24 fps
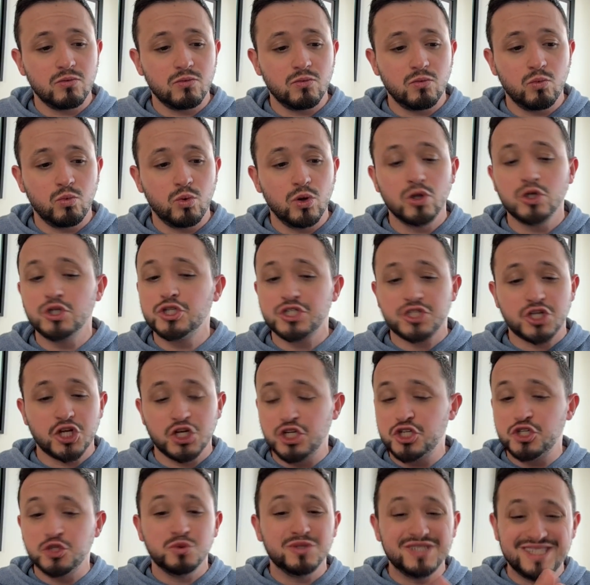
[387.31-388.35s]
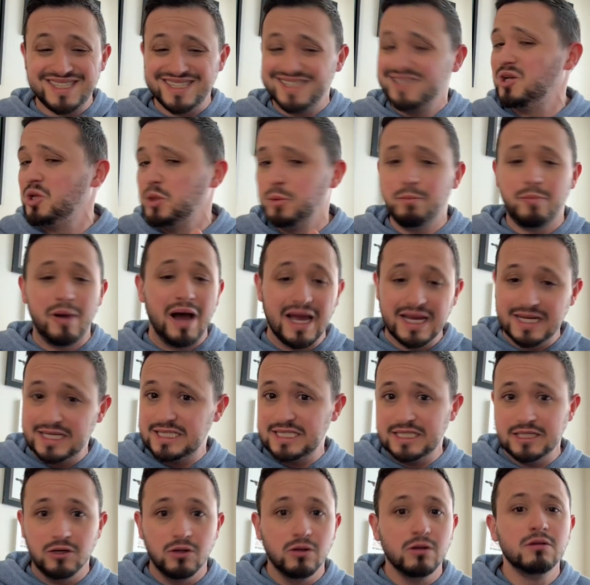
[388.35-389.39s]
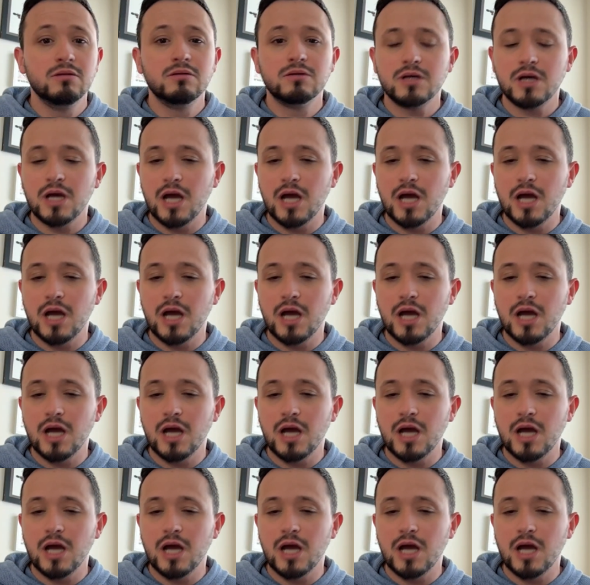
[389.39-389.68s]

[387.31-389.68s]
We're just going to do deal by deal.